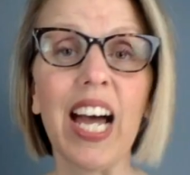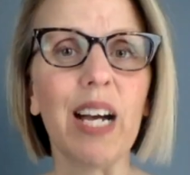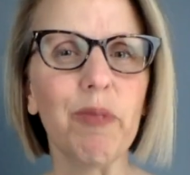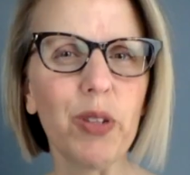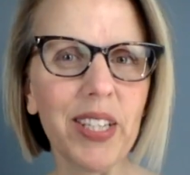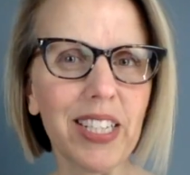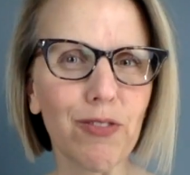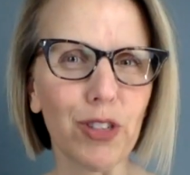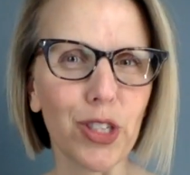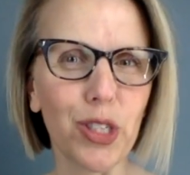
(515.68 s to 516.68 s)
I'm doing this
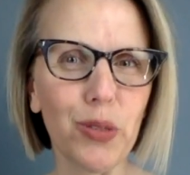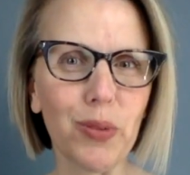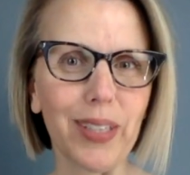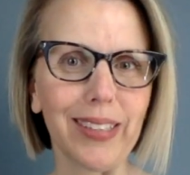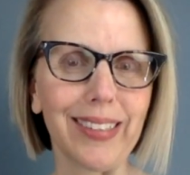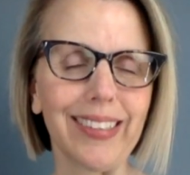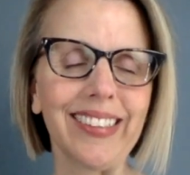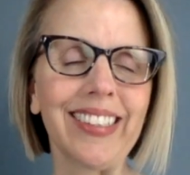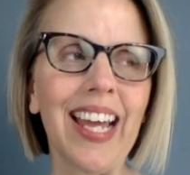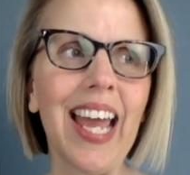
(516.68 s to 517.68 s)
for two
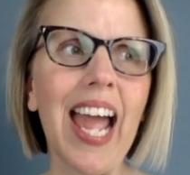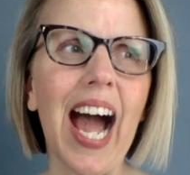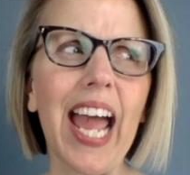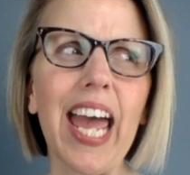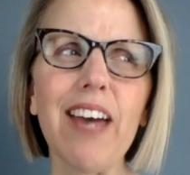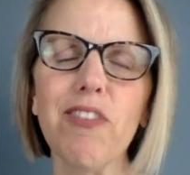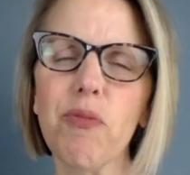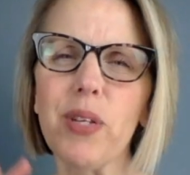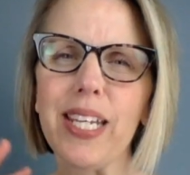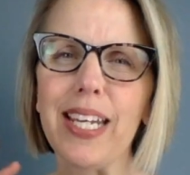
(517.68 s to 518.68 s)
reasons. I
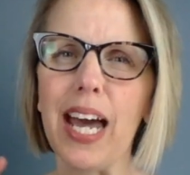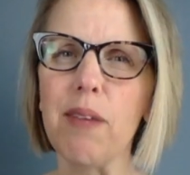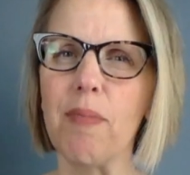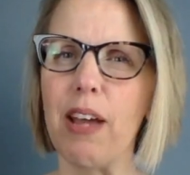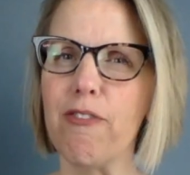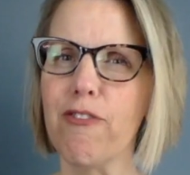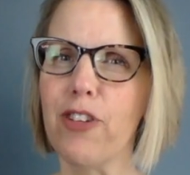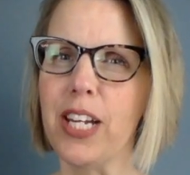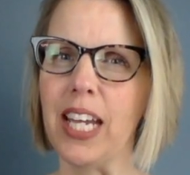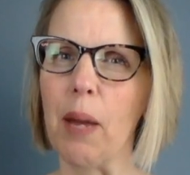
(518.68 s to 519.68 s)
haven't really gotten my
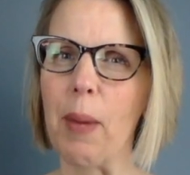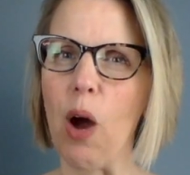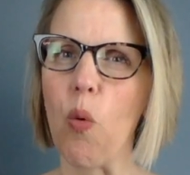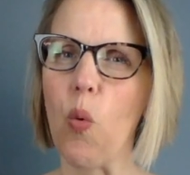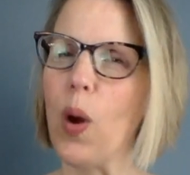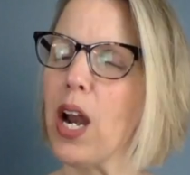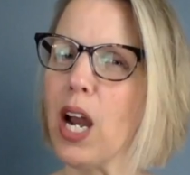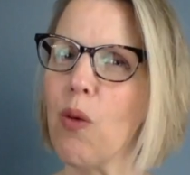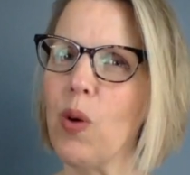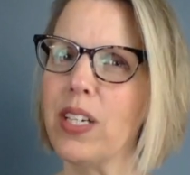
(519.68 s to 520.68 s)
footing about where
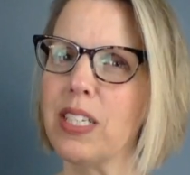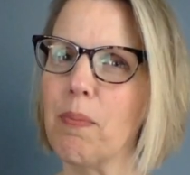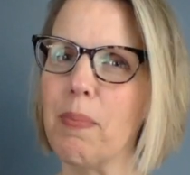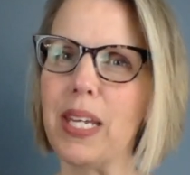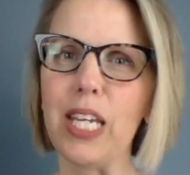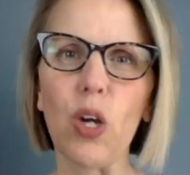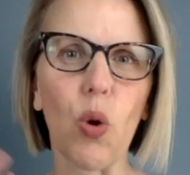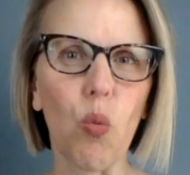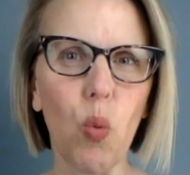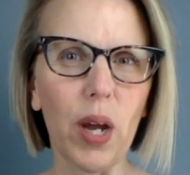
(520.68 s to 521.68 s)
I want to be
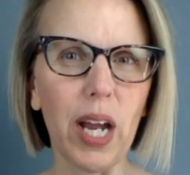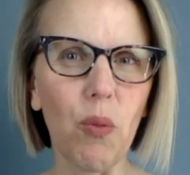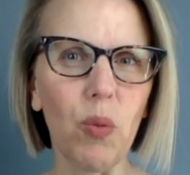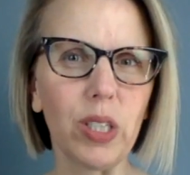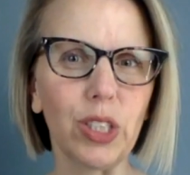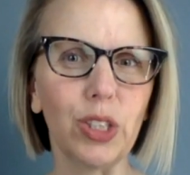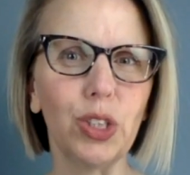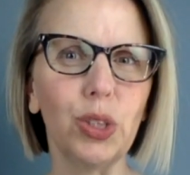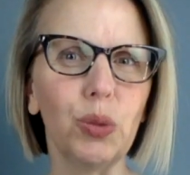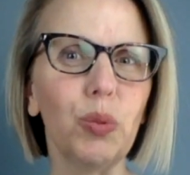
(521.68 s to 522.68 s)
or what I want to
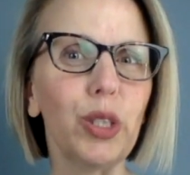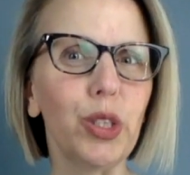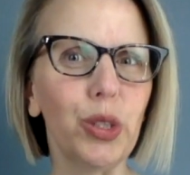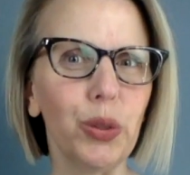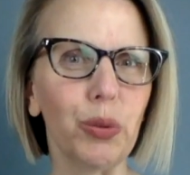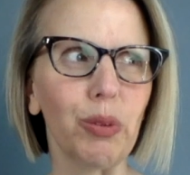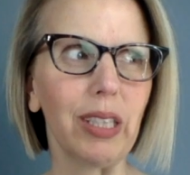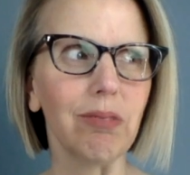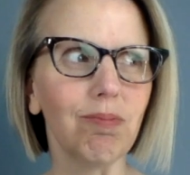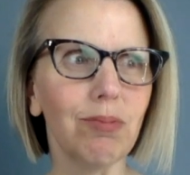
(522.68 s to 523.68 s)
do with
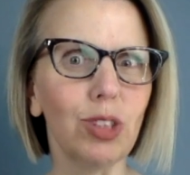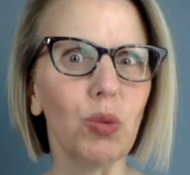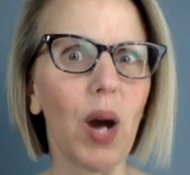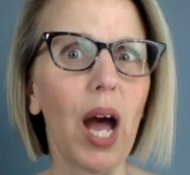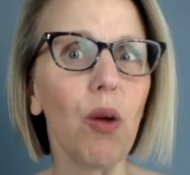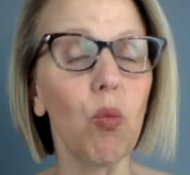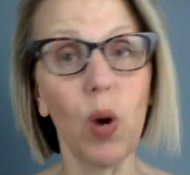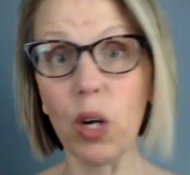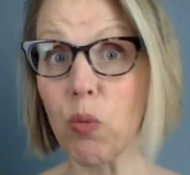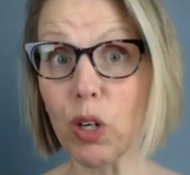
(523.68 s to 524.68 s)
tutoring. Do I
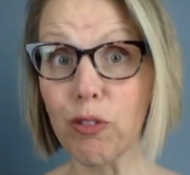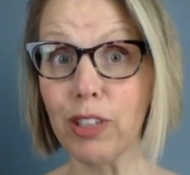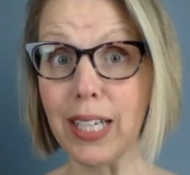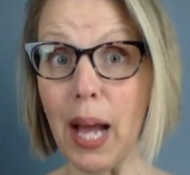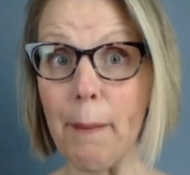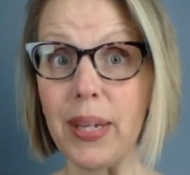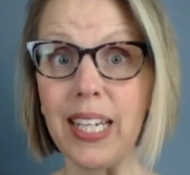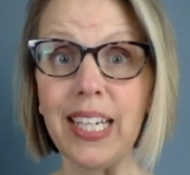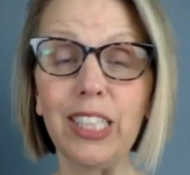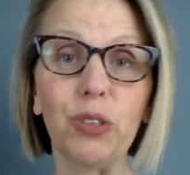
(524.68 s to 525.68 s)
want to work for a
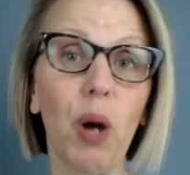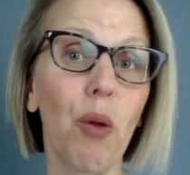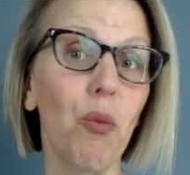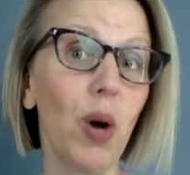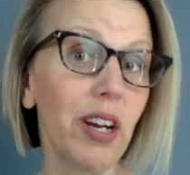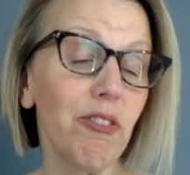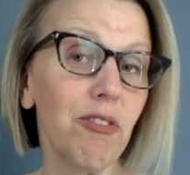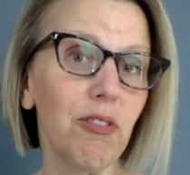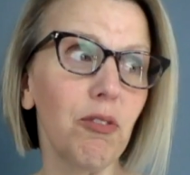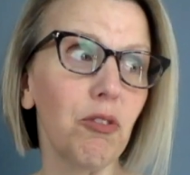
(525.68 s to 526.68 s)
company? Do I want to
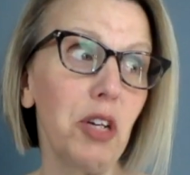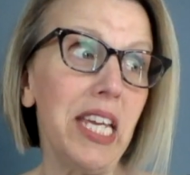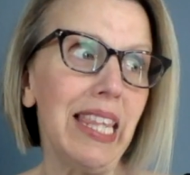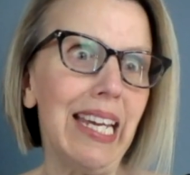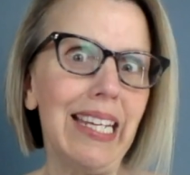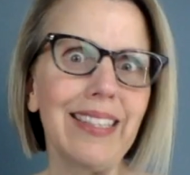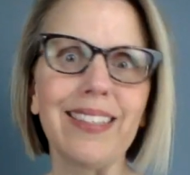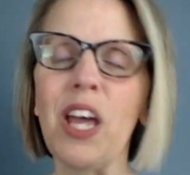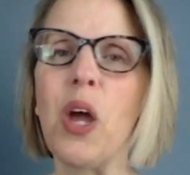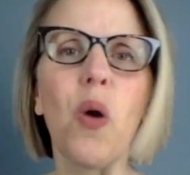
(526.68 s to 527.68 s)

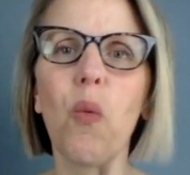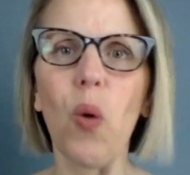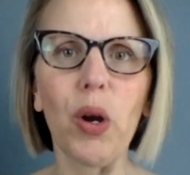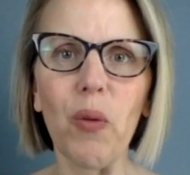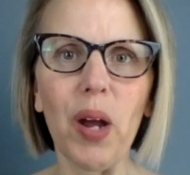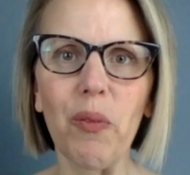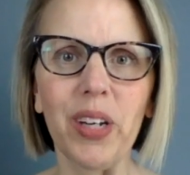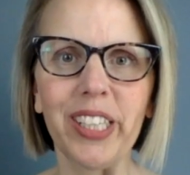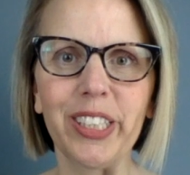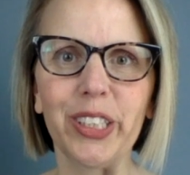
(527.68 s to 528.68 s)
freelance? What do I
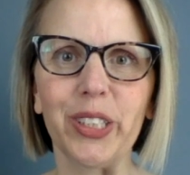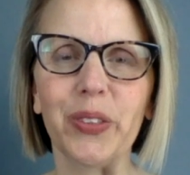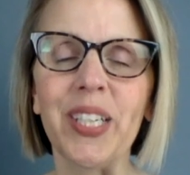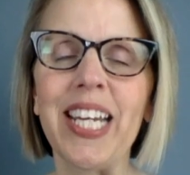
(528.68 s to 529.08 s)
want to do?